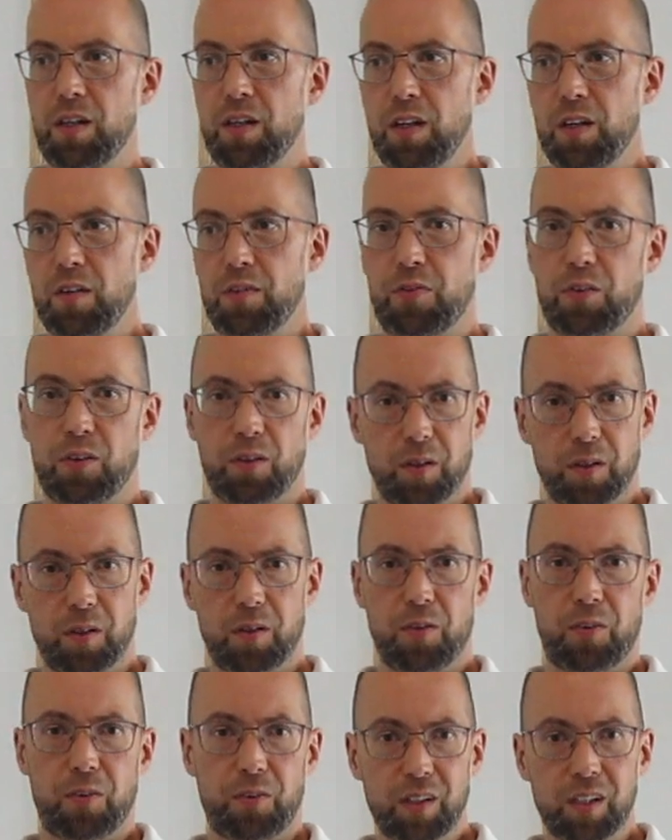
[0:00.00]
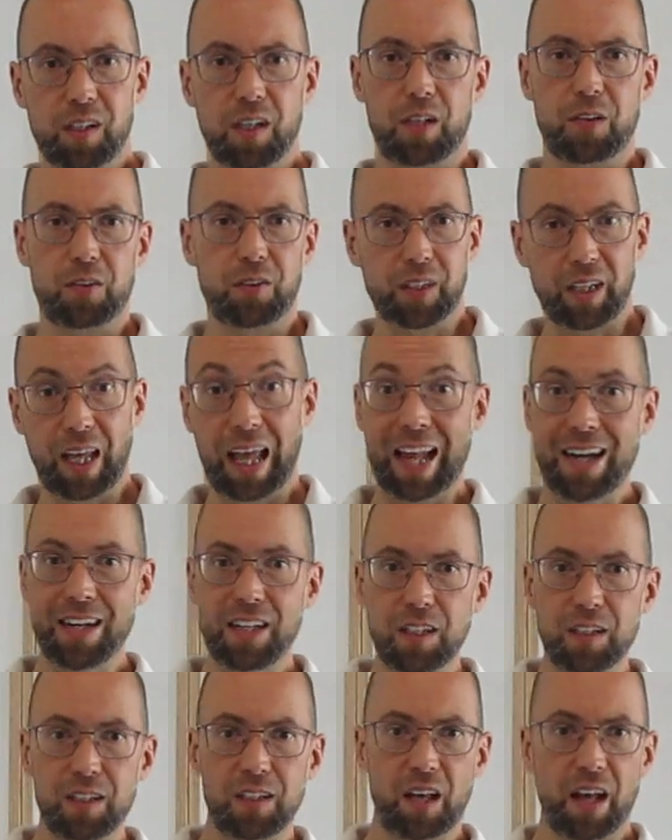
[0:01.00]
three-coloring
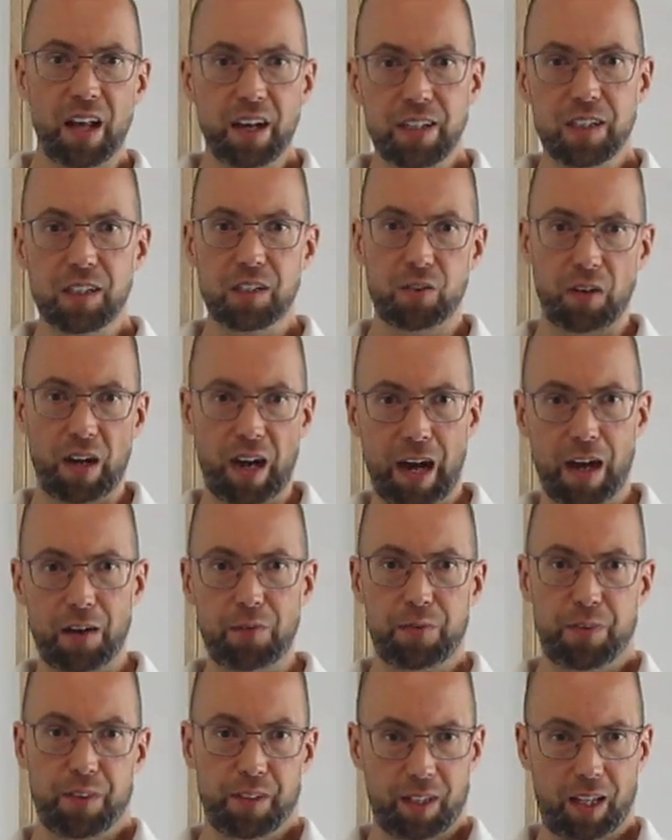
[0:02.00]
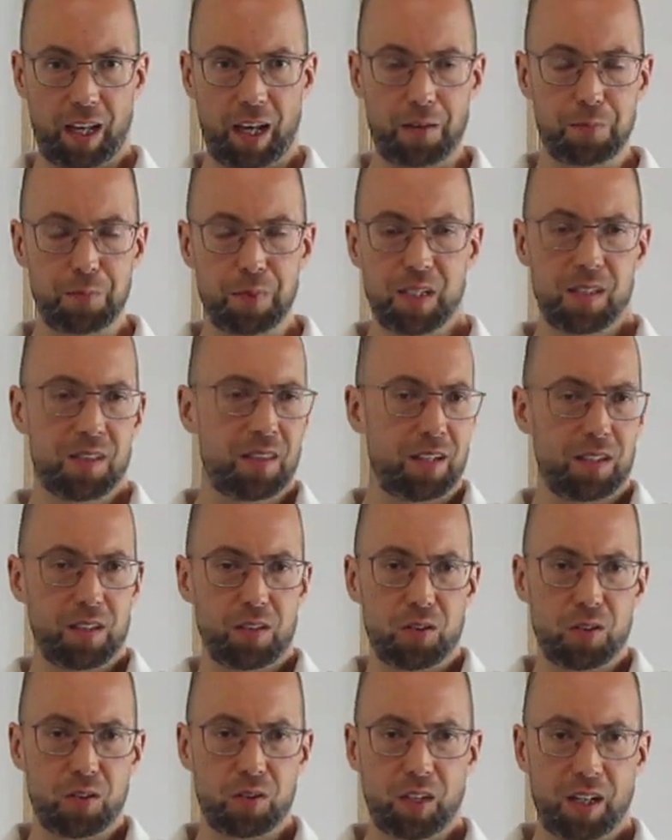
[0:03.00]
any graph that can be, then you
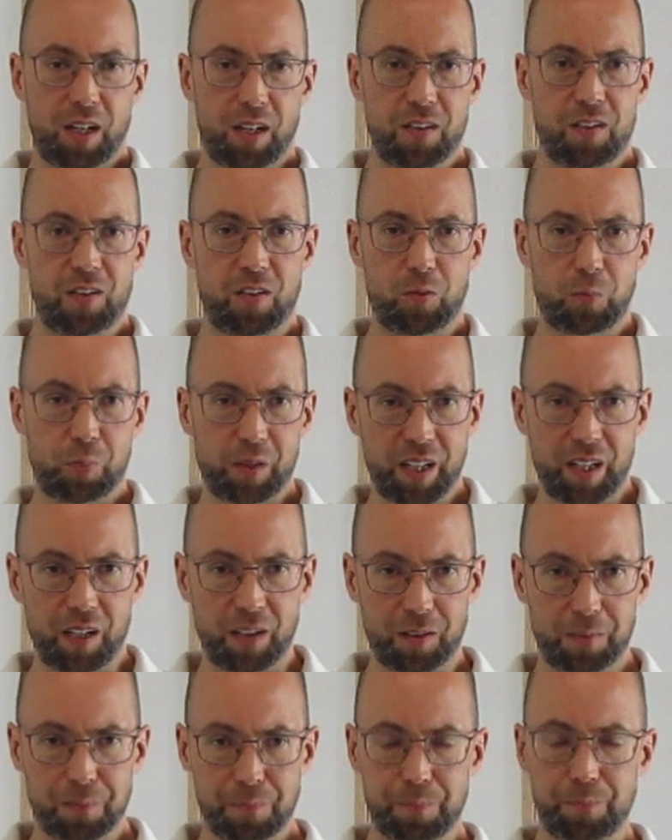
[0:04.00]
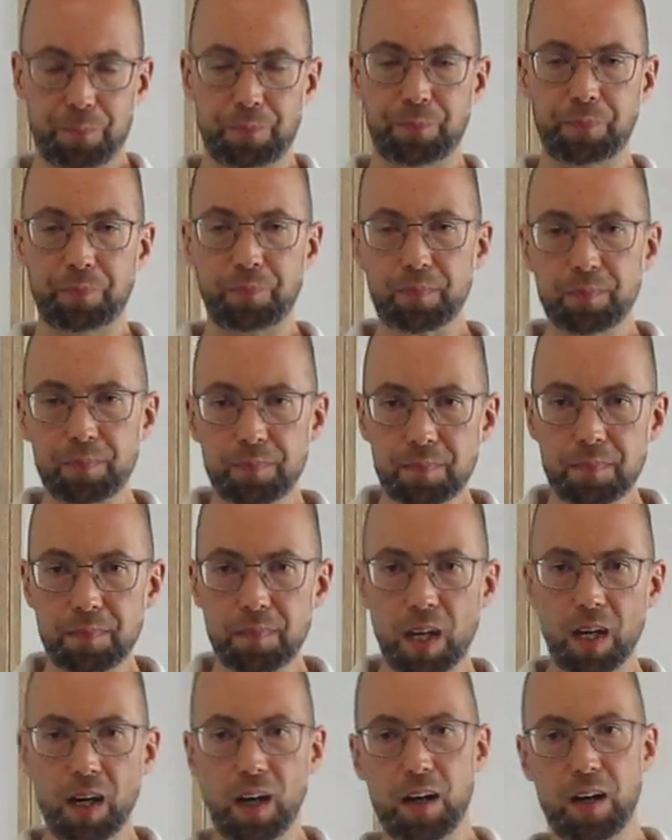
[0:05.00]
don't care that it's planar.
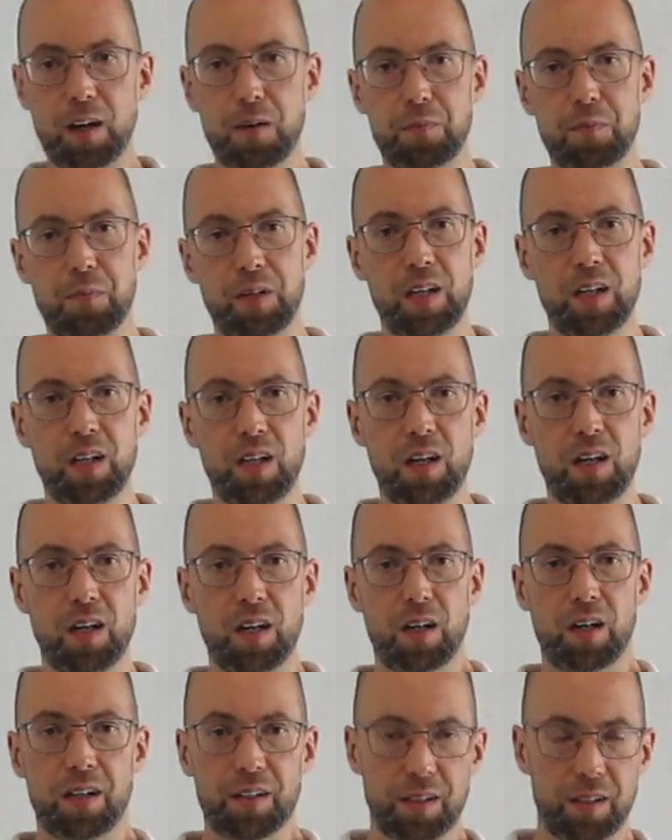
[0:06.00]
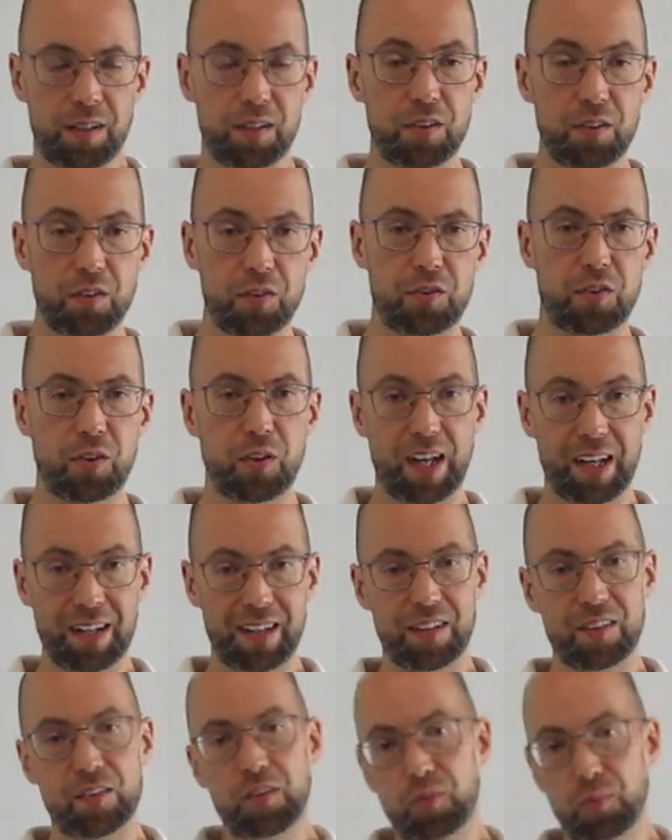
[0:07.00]
And
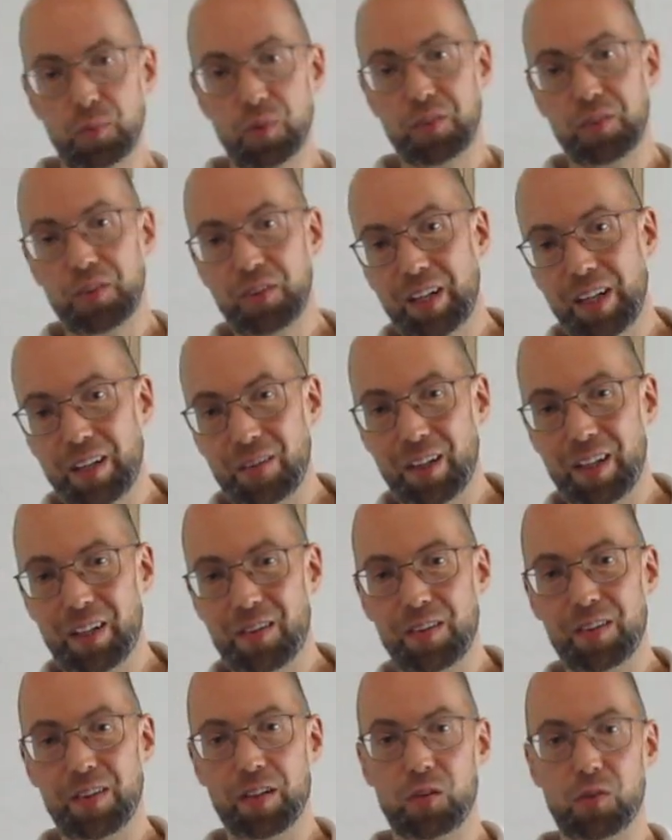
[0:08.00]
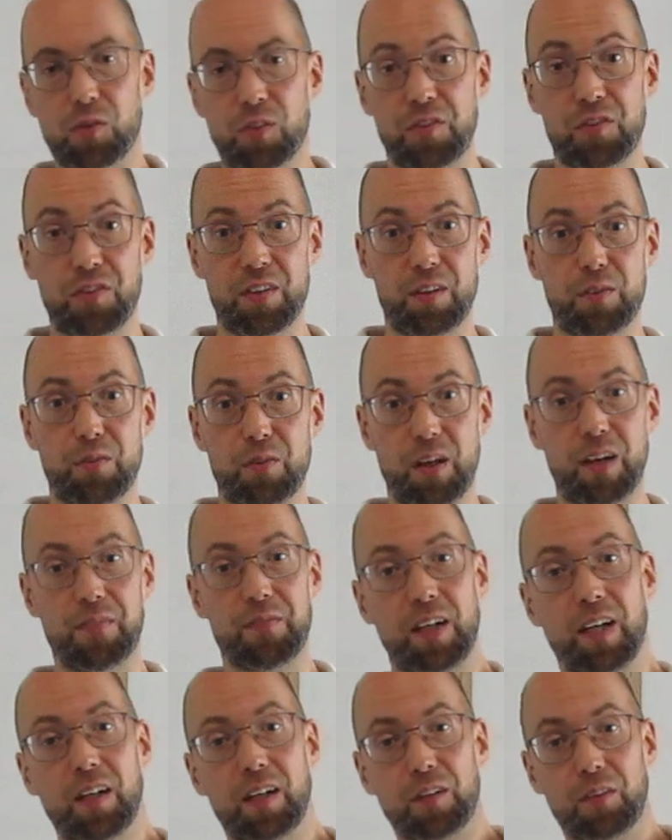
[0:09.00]
it will turn out later in the course that if you have an
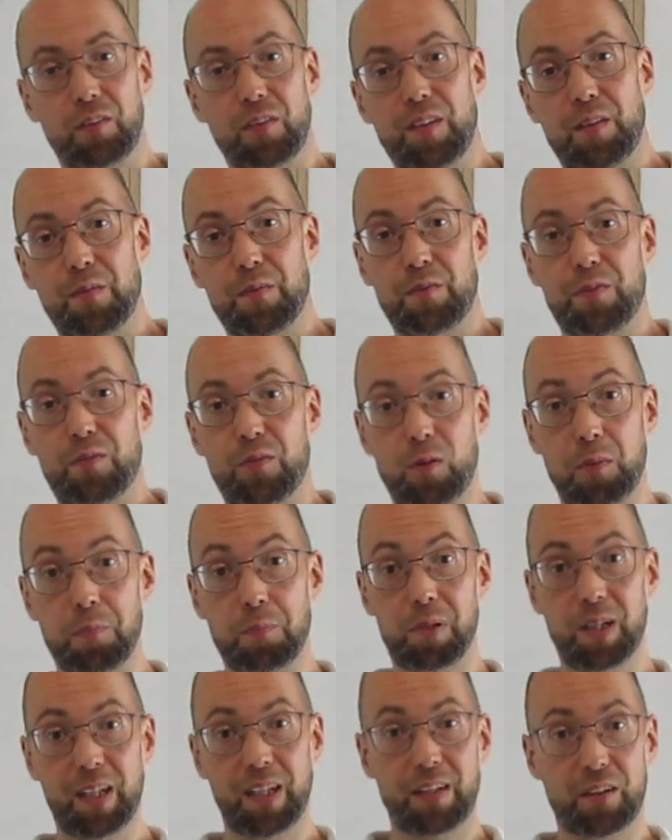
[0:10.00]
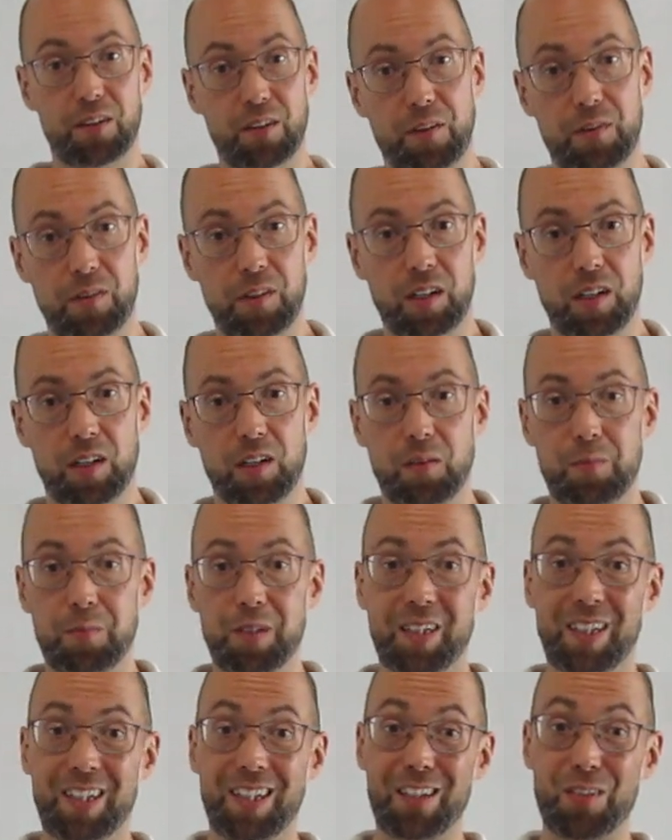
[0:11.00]
algorithm for planar
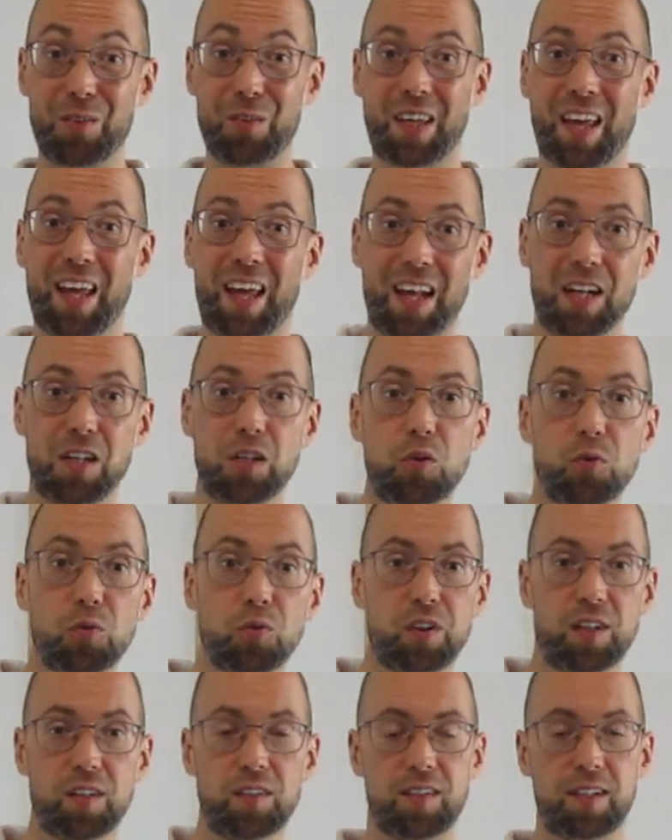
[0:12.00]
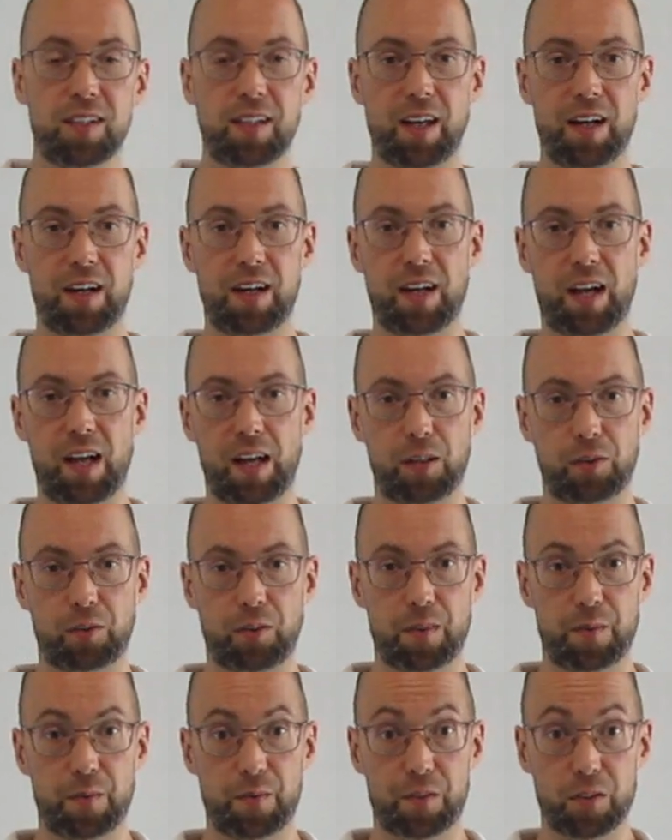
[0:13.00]
three-colorability, you can use it to get an
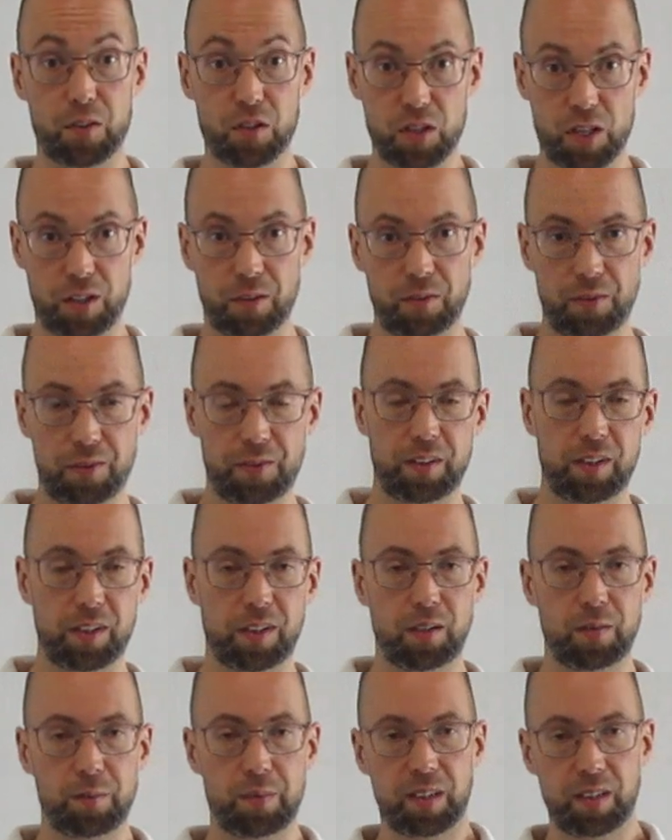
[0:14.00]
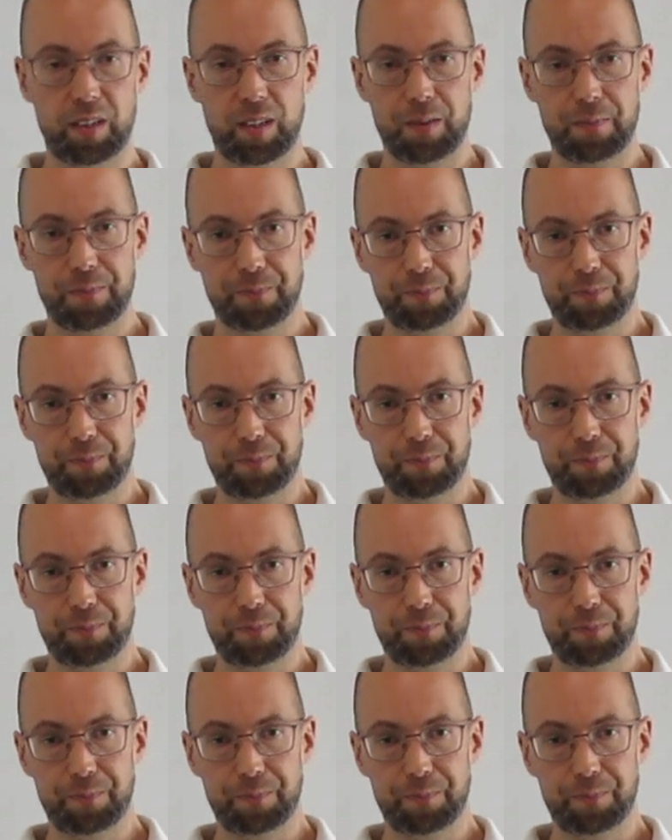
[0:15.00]
algorithm for general three-colorability.